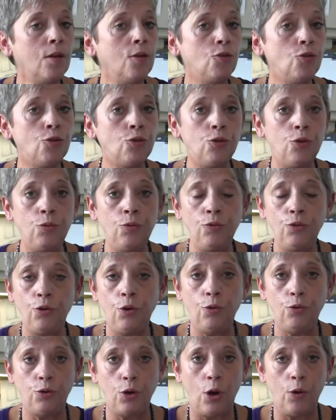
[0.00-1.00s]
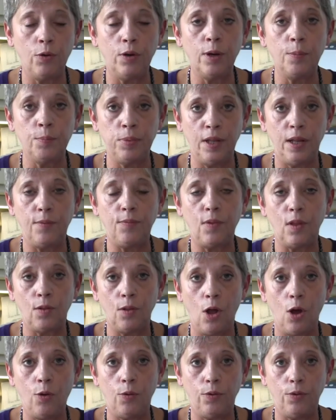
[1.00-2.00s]
Students who don't complete the
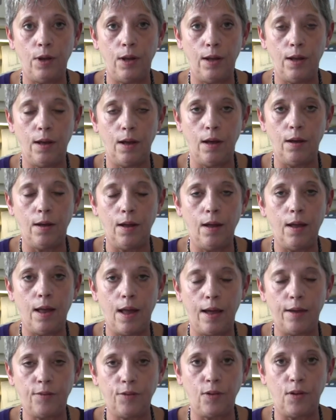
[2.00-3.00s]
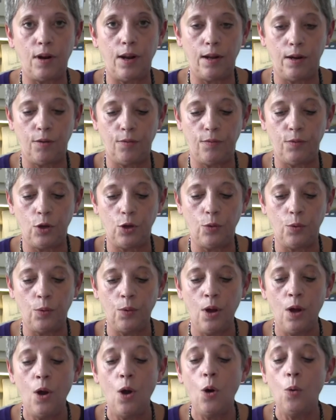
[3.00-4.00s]
loan exit interview
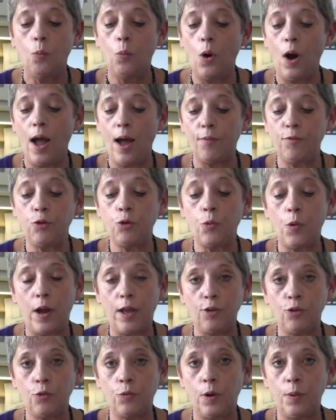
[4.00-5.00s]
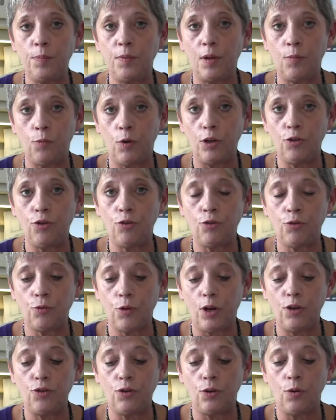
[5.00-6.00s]
will have transcript and
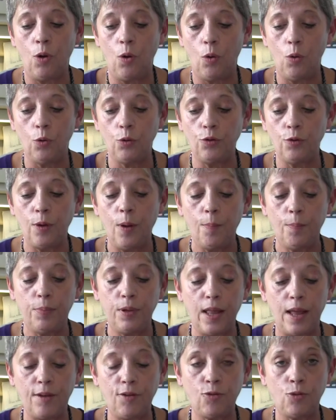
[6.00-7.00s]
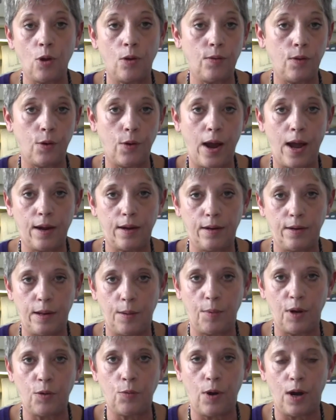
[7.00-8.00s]
registration holds placed on their
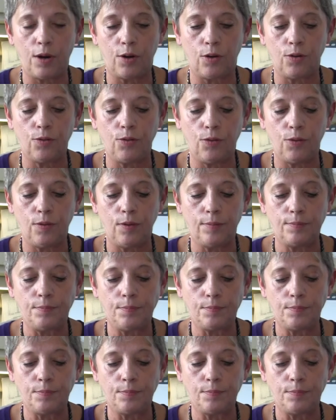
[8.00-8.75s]
academic records.